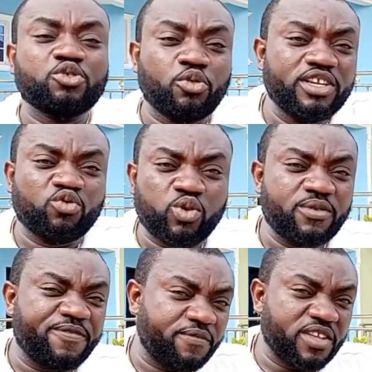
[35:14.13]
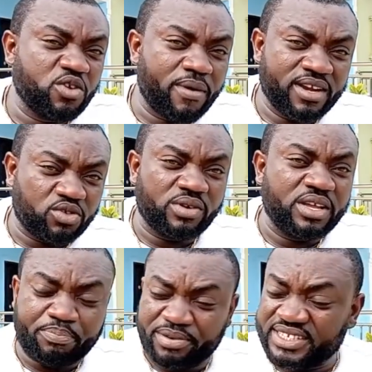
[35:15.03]
during the
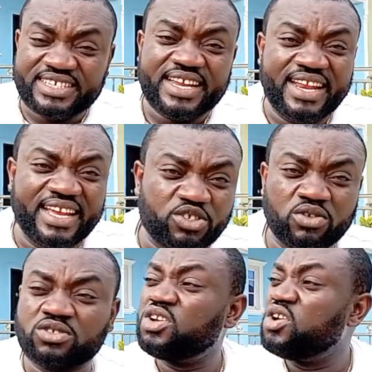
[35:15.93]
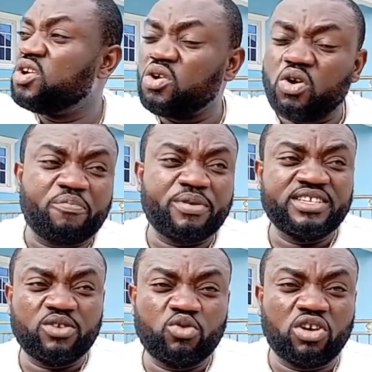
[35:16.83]
2015 presidential election of
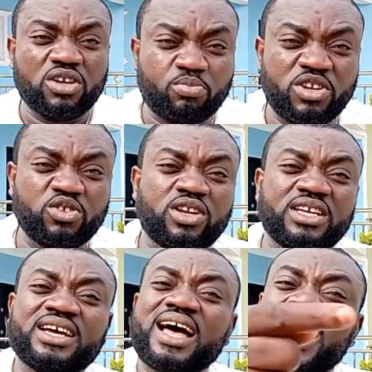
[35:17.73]
President Goodluck Ejubile Jonathan,